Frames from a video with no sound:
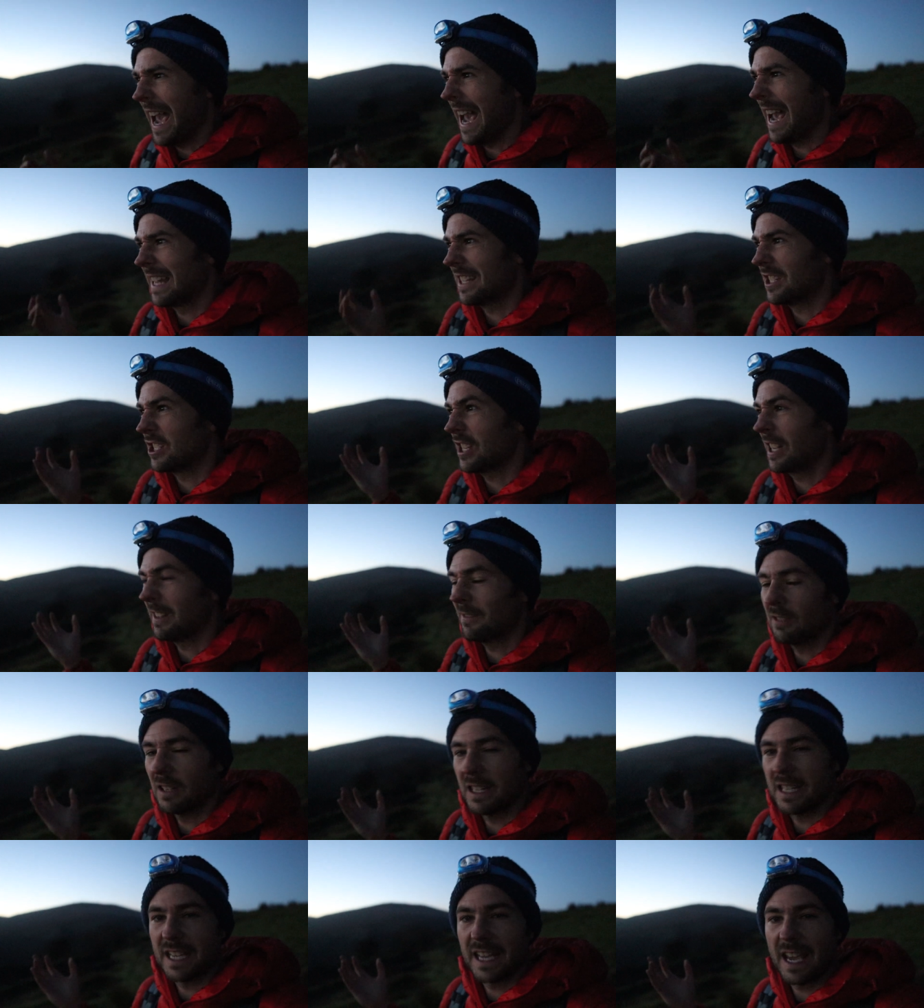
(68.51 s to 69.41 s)
and
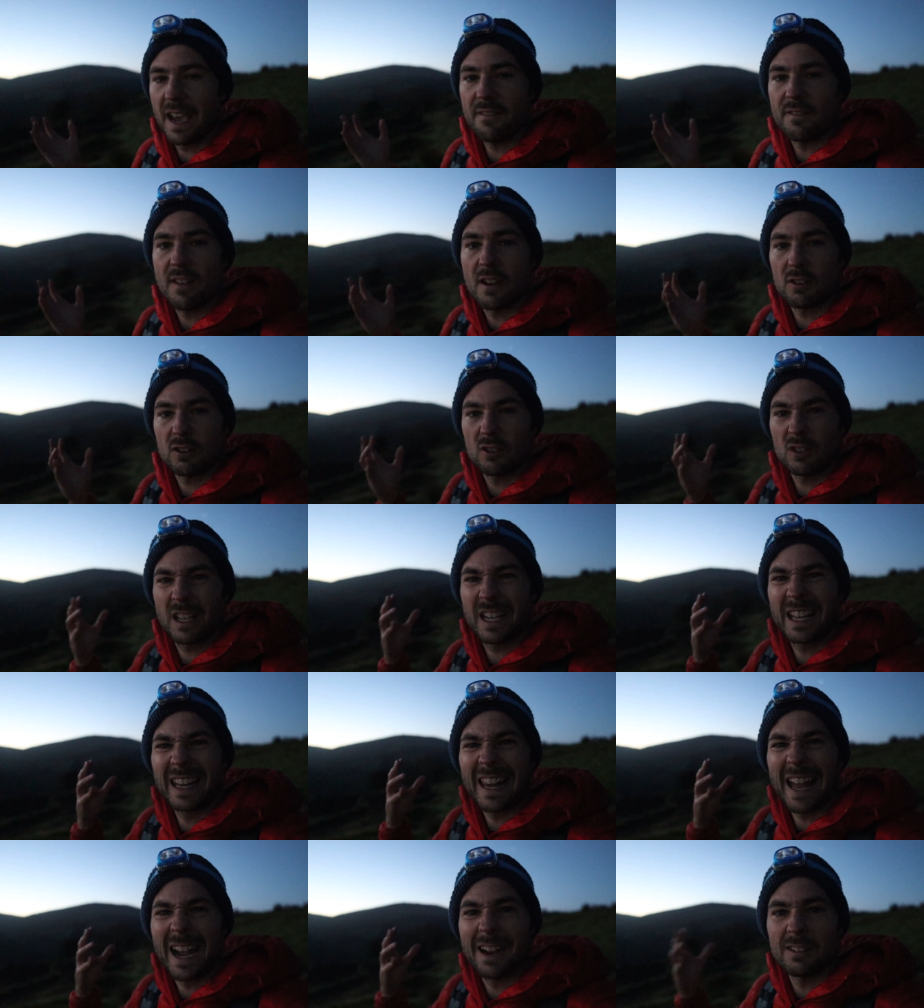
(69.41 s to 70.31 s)
generally you get very good
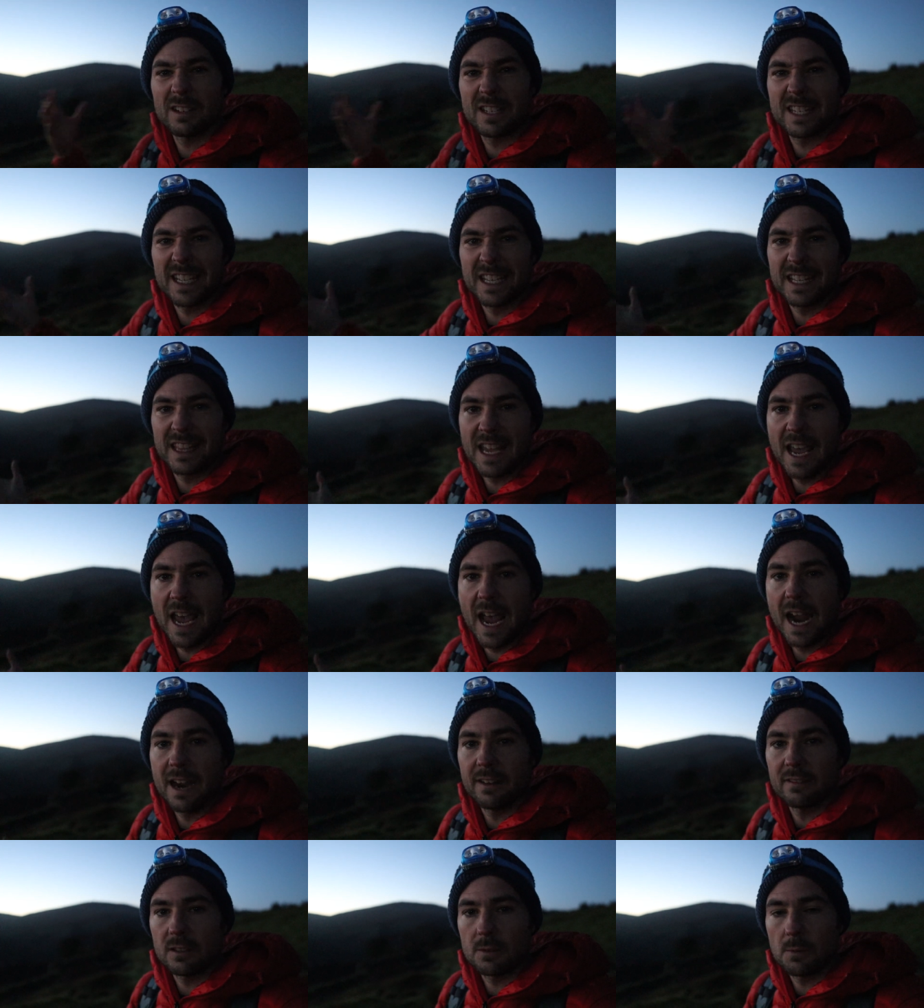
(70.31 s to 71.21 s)
clarity in the
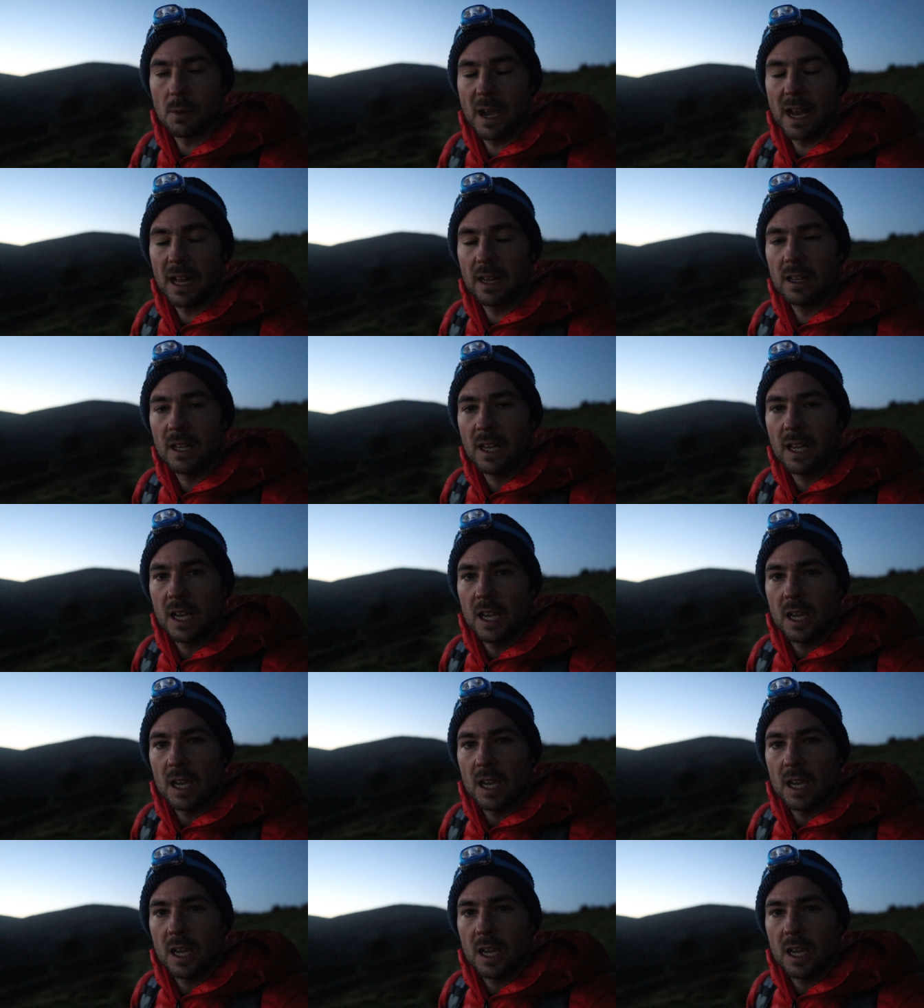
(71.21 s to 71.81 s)
air as well